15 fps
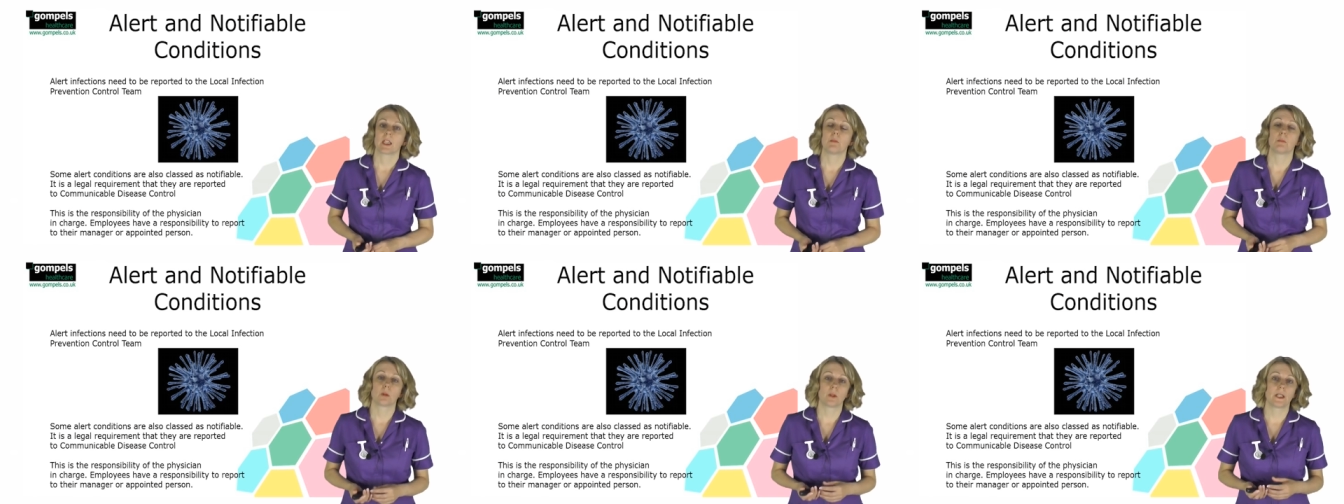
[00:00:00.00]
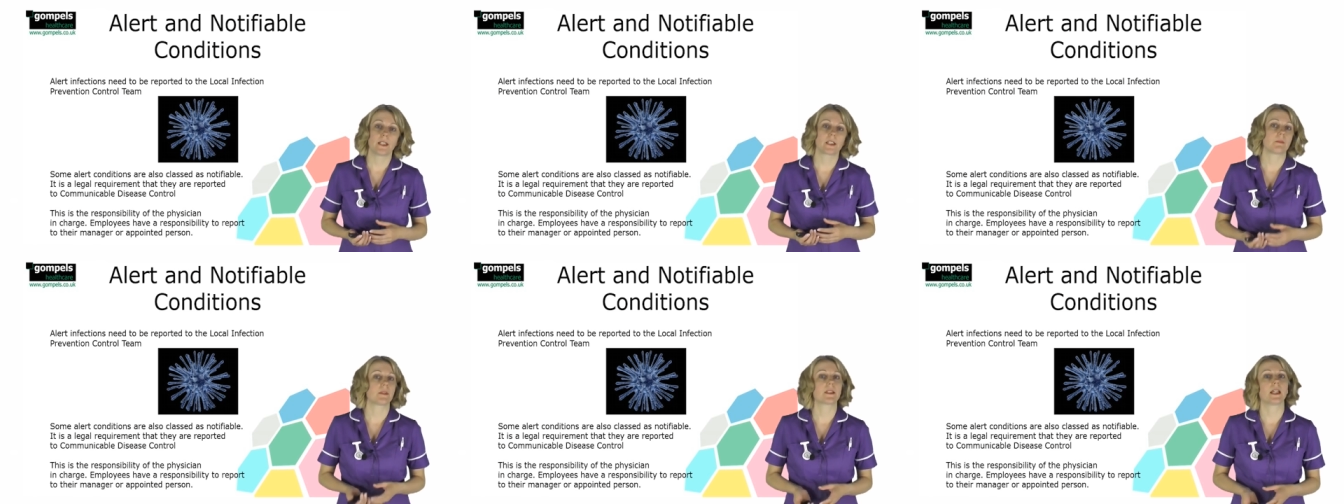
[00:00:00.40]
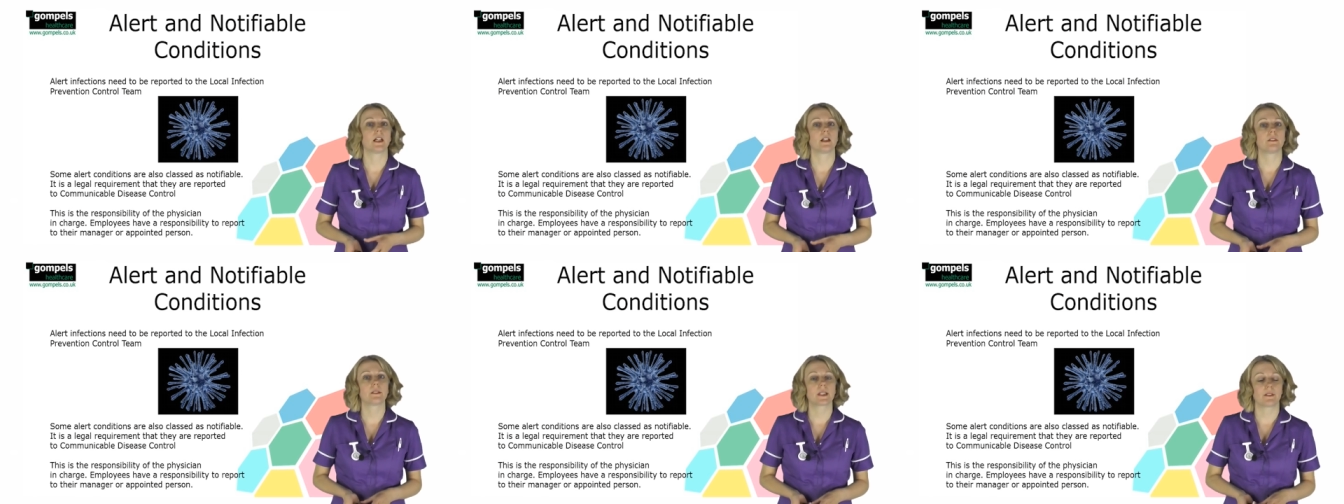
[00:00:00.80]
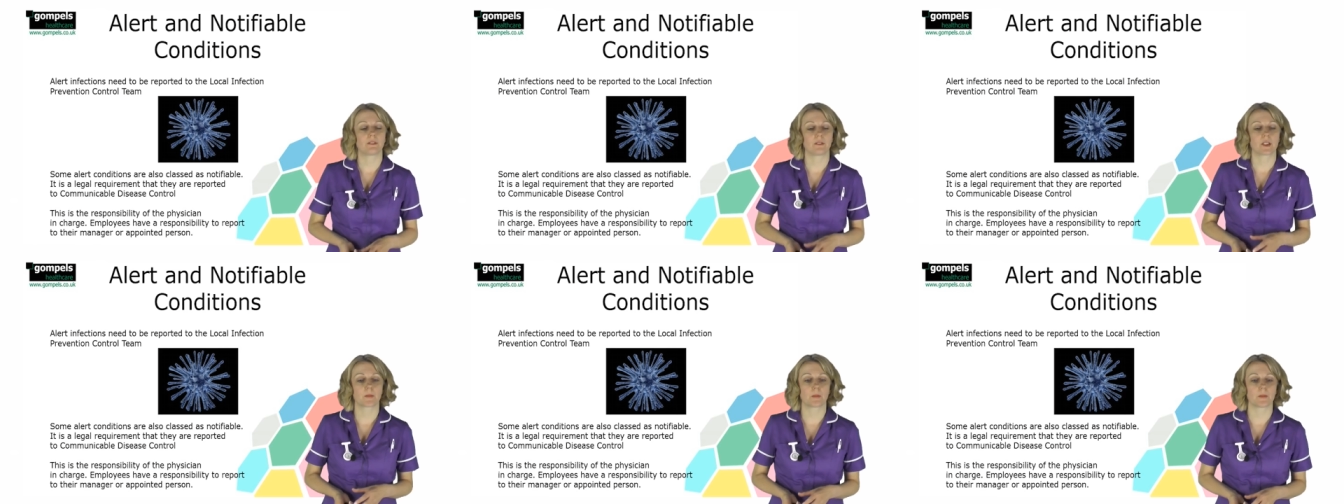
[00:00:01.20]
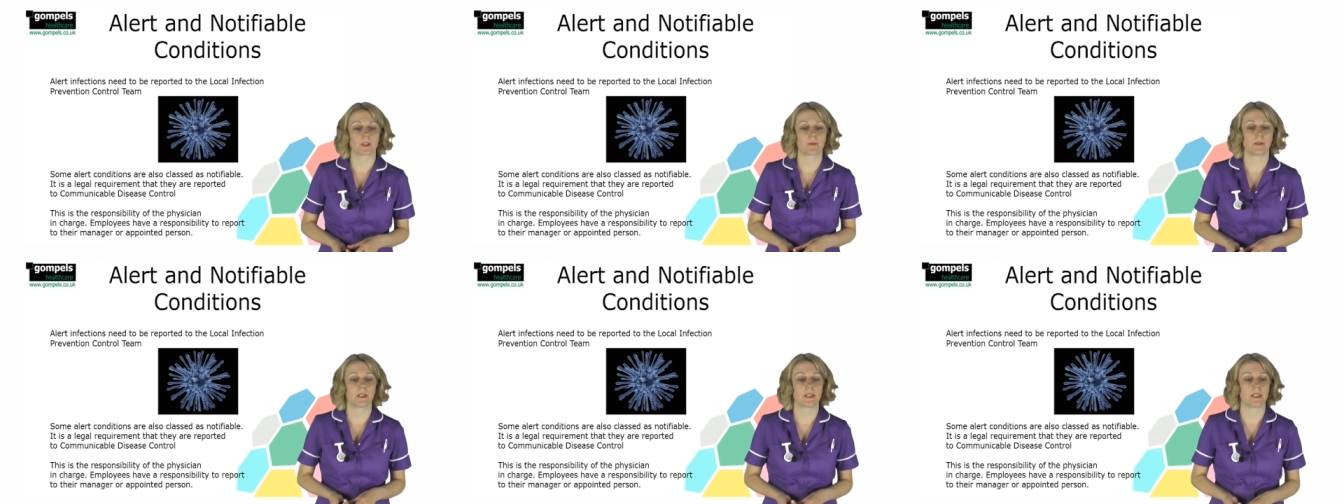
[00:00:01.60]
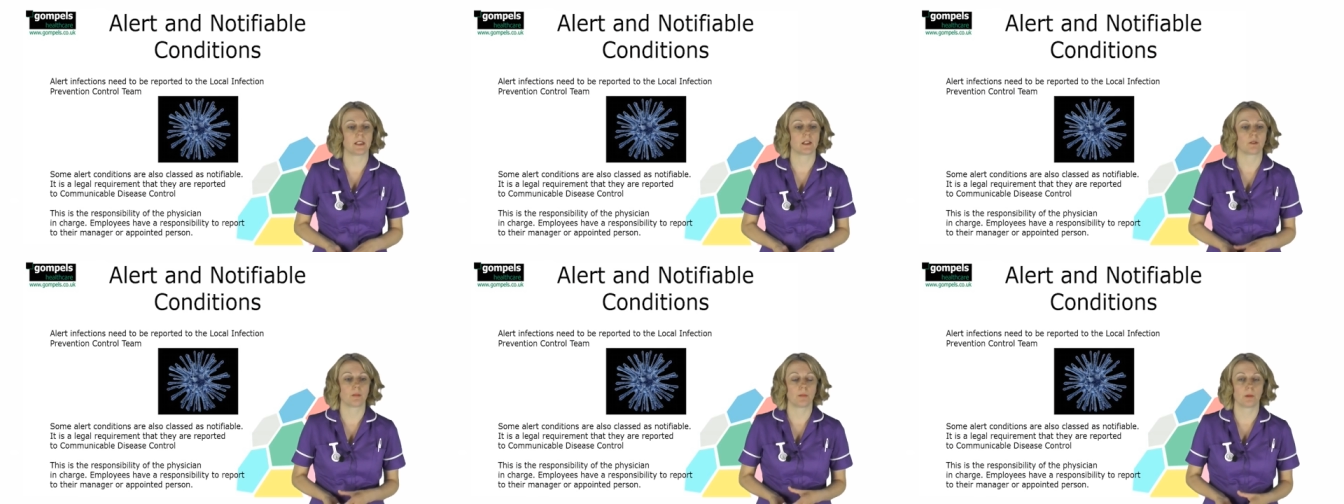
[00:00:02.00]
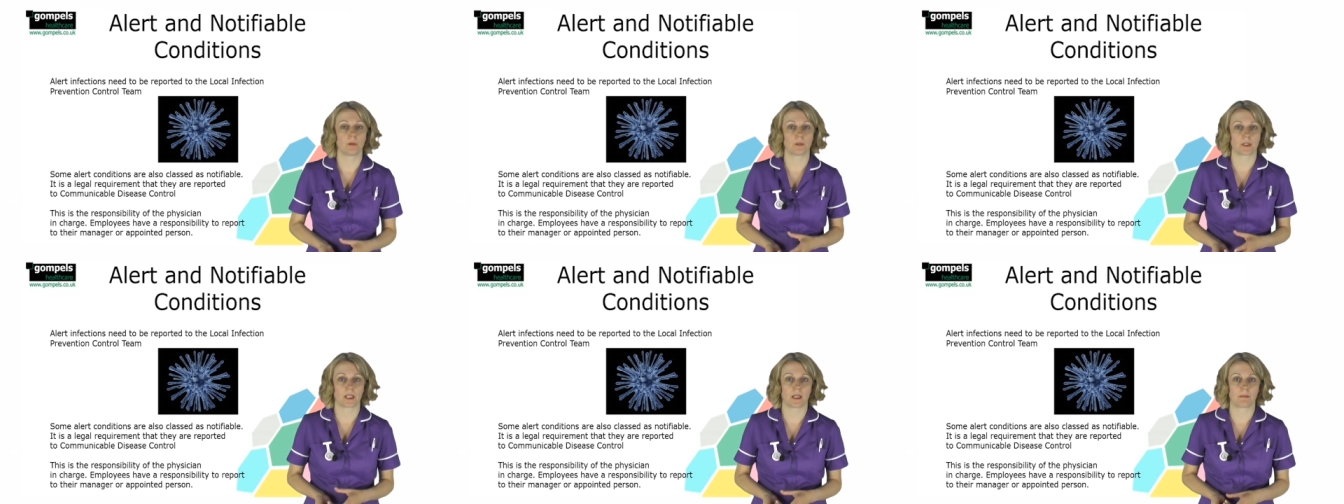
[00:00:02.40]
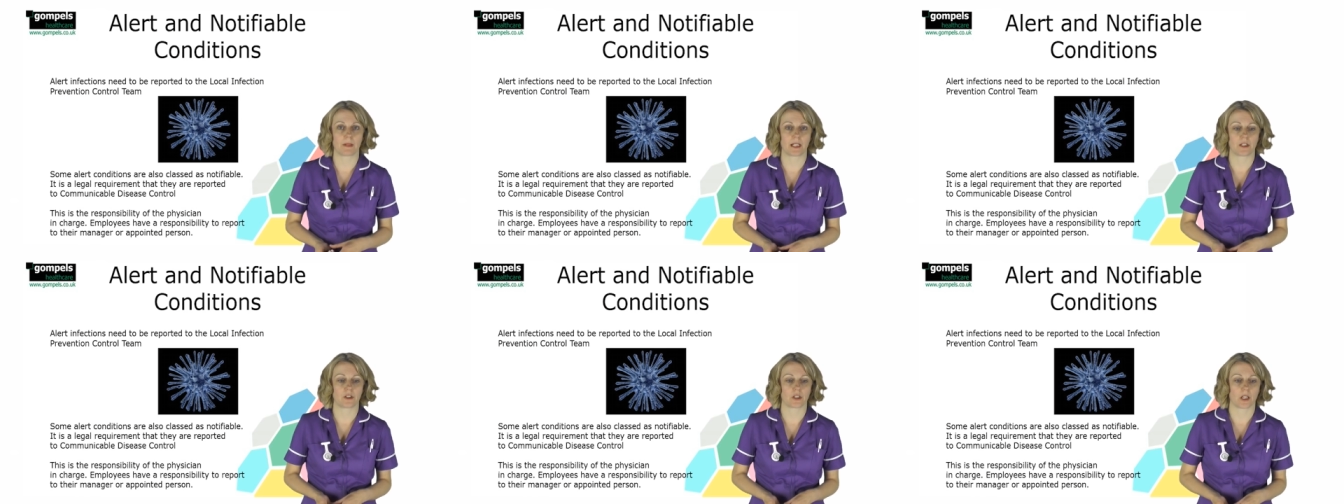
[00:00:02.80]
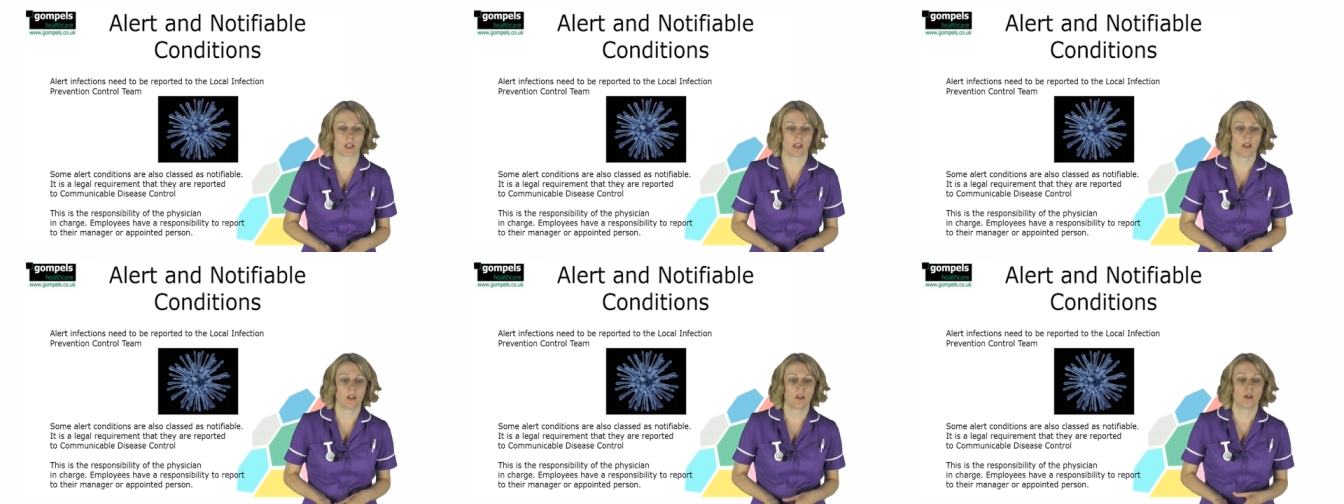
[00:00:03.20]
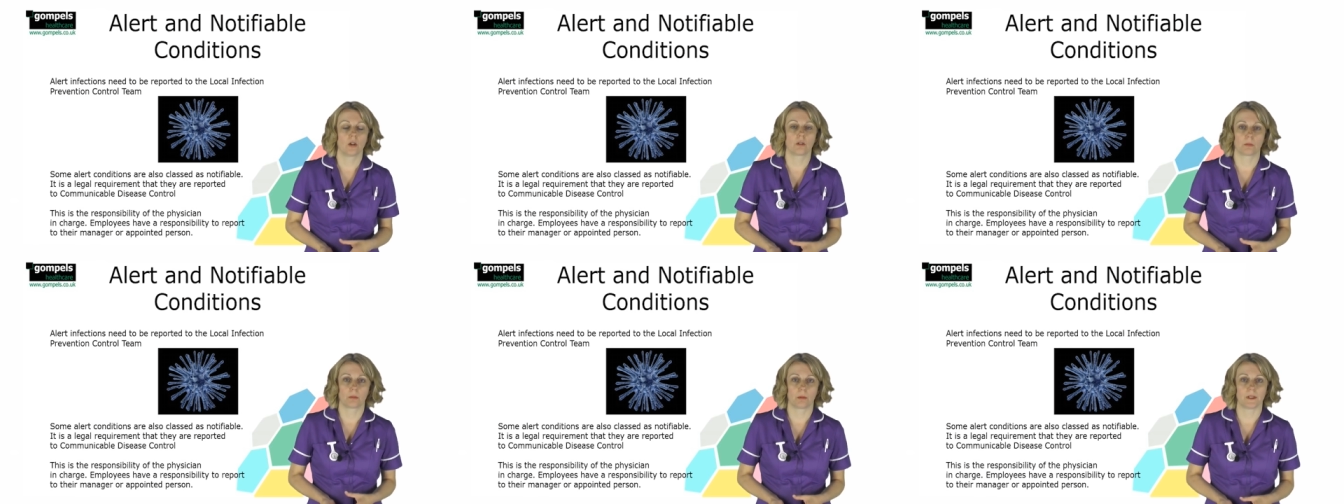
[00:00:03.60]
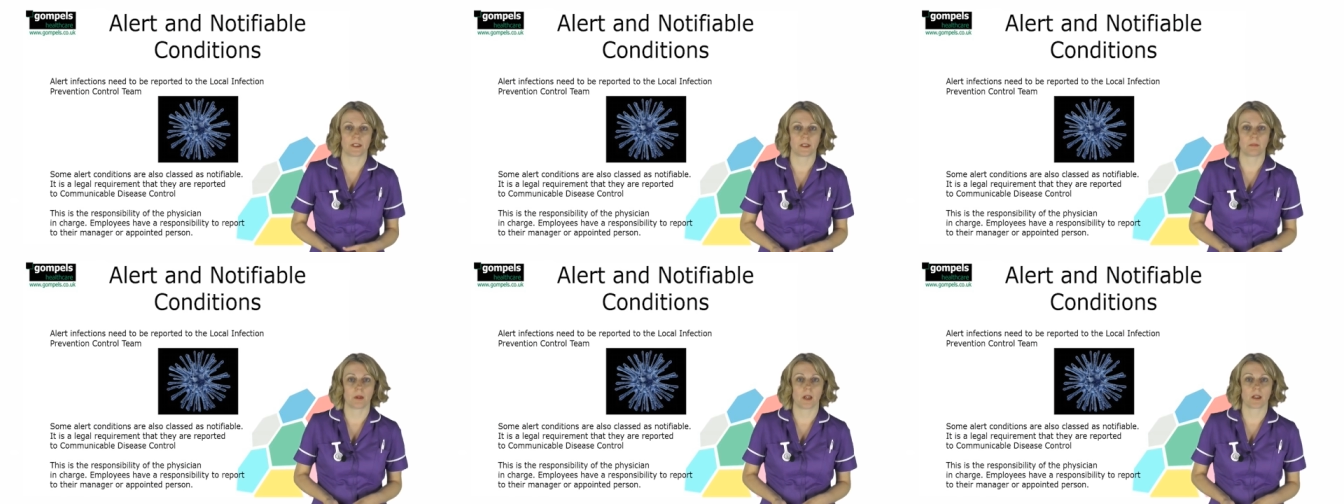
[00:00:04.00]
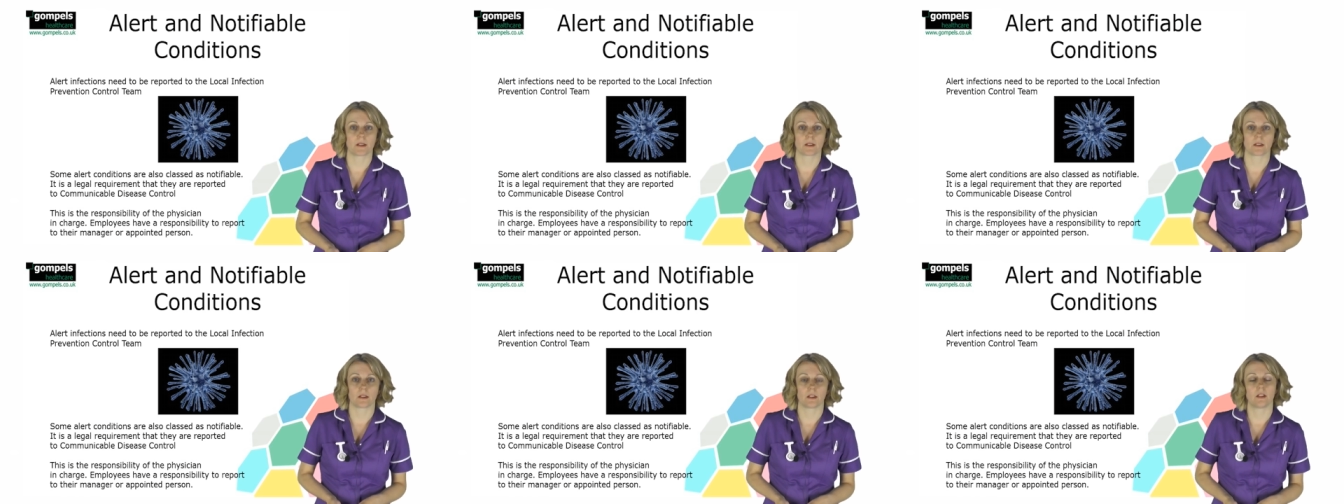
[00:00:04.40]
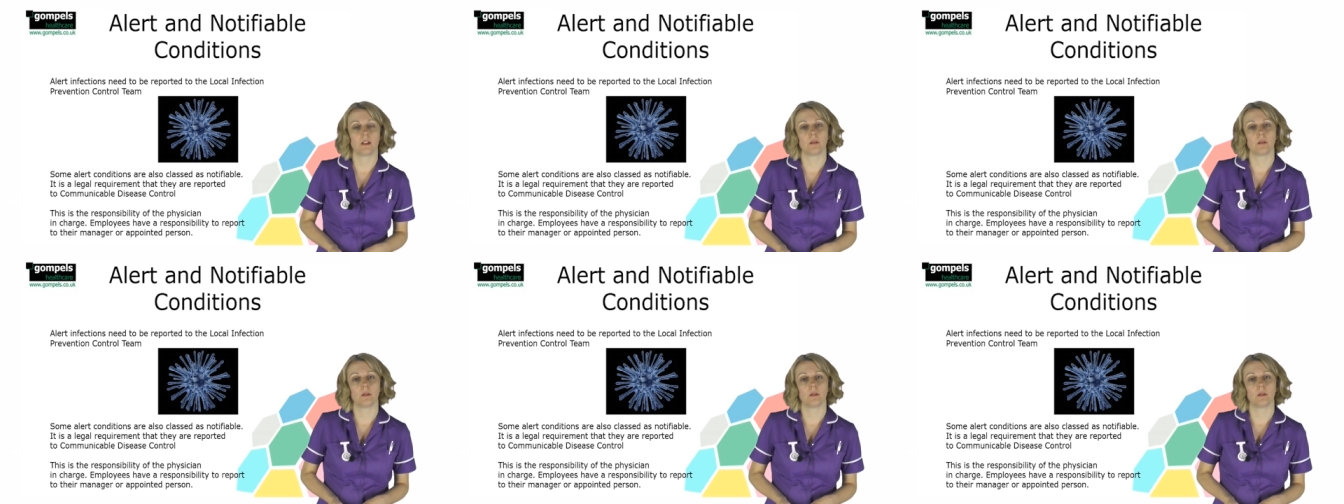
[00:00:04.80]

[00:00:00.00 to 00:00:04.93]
Employees themselves have a responsibility to report to their manager or appointed person,